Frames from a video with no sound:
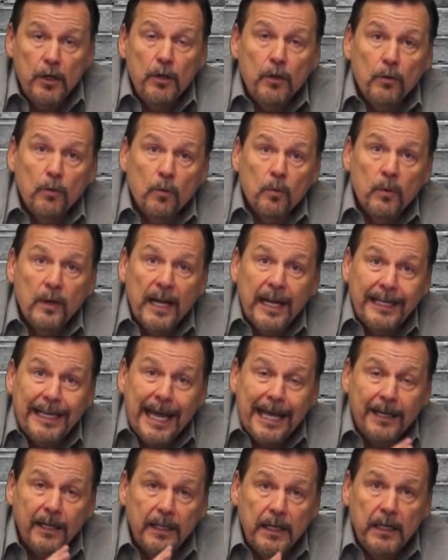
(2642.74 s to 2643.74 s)
knew and
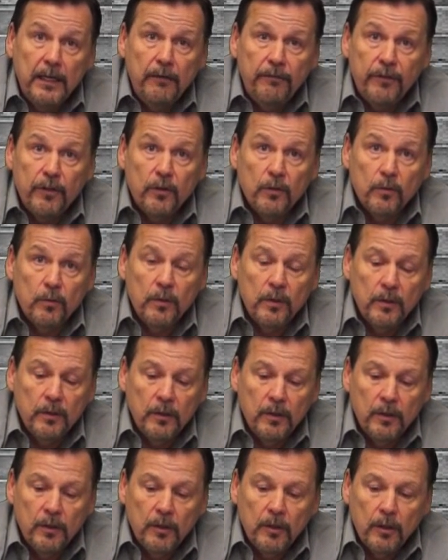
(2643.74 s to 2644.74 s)
had an interview
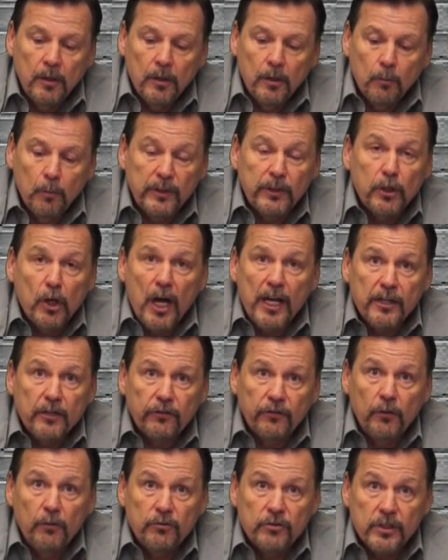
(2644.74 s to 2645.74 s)
with Donna
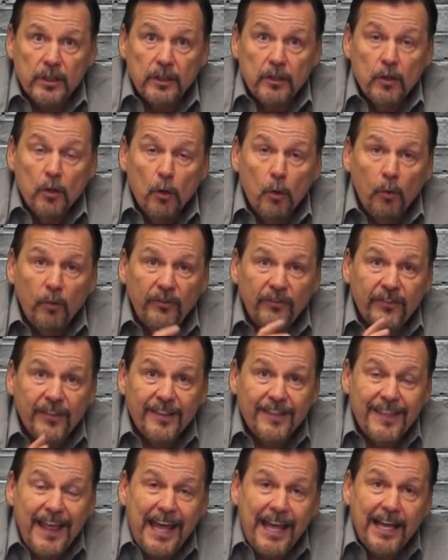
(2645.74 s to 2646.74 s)
Soucy, who
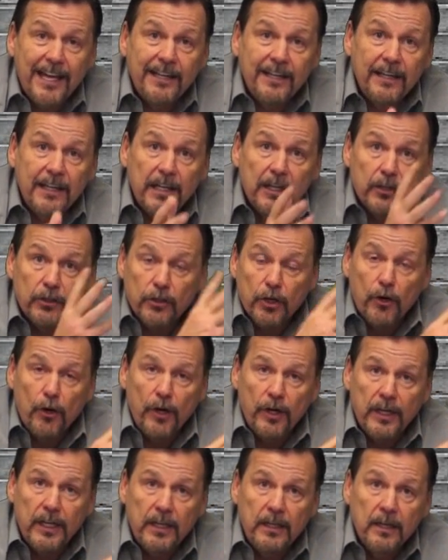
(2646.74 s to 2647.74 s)
was then the
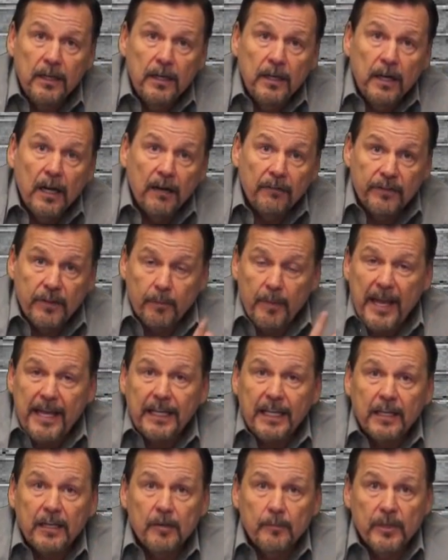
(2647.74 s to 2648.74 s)
attorney of the
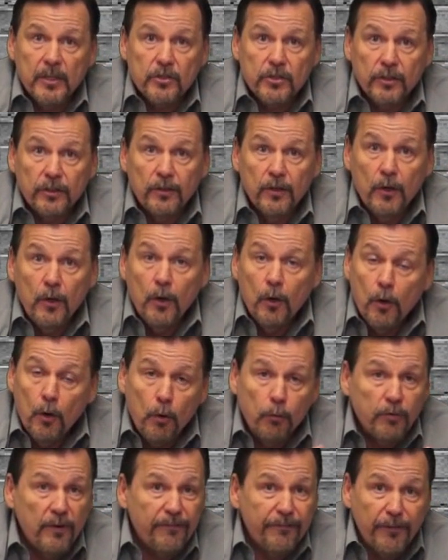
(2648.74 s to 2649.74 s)
Banking Commission,
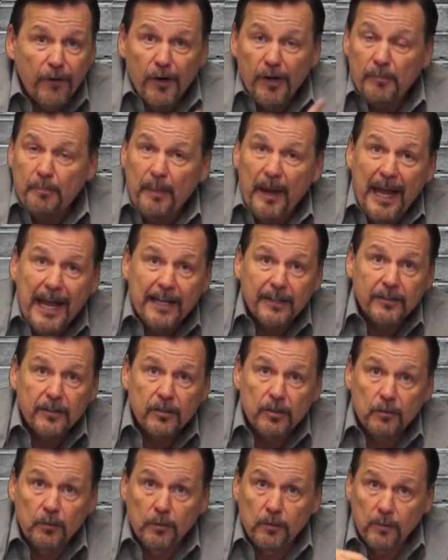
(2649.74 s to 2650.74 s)
who referred back
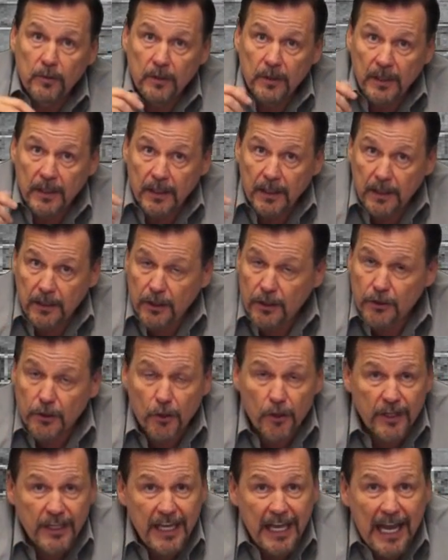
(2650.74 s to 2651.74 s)
to an
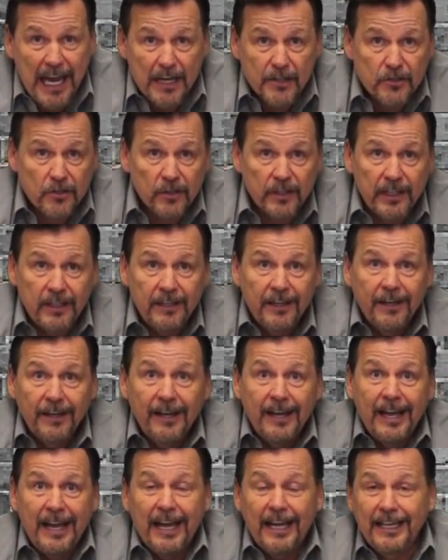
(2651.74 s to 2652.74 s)
attorney, Ashley,
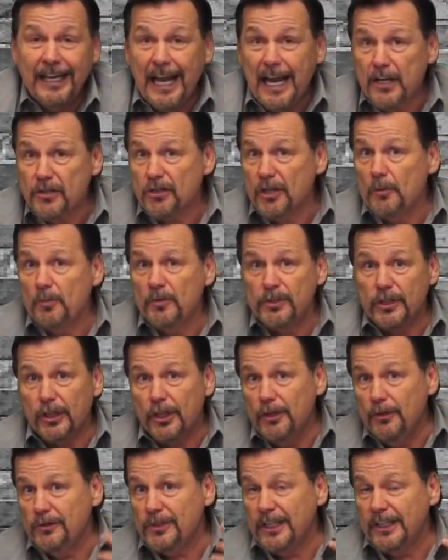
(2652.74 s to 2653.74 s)
and Ashley was
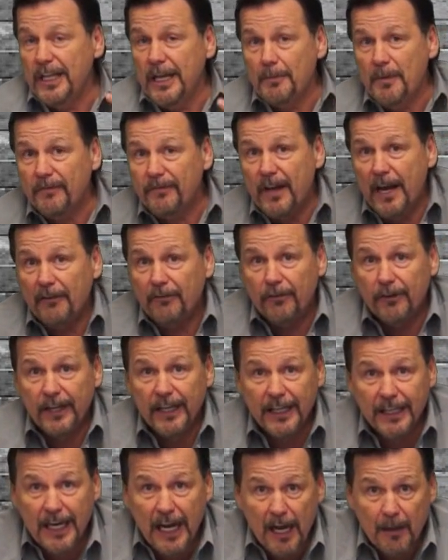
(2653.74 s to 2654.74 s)
accusing them of covering
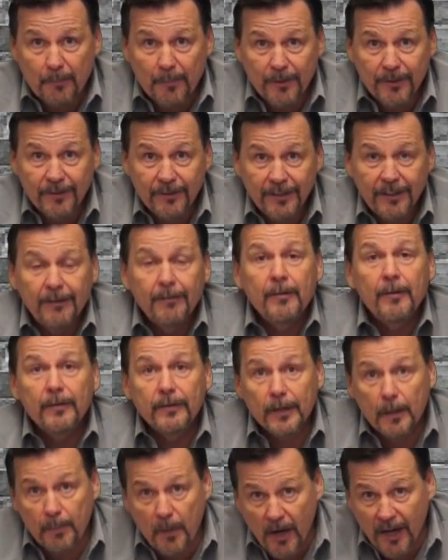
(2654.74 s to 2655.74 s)
it up,
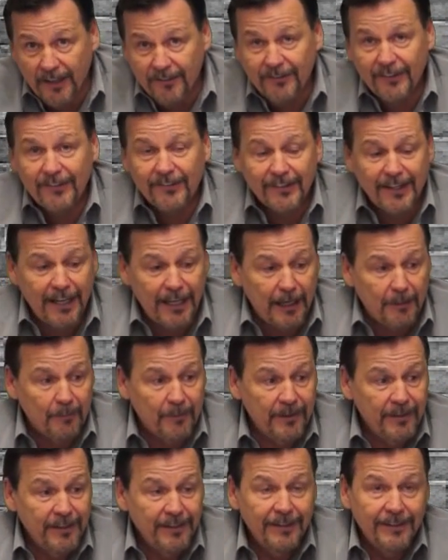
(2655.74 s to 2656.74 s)
the Ponzi
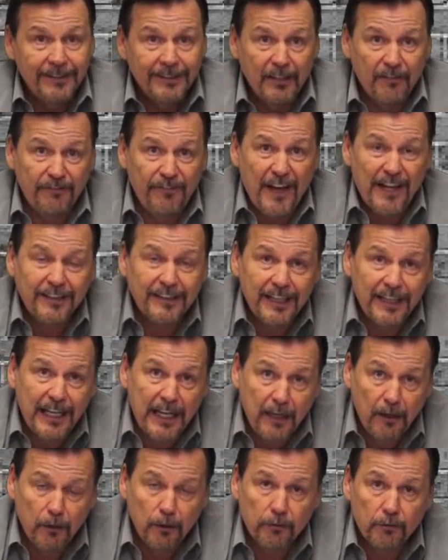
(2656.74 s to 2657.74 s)
scheme. The fact that
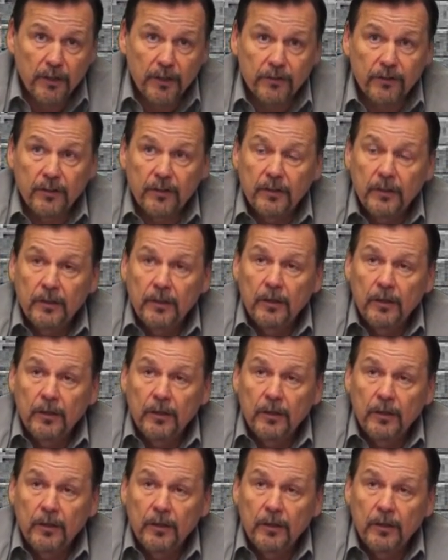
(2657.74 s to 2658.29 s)
Hildreth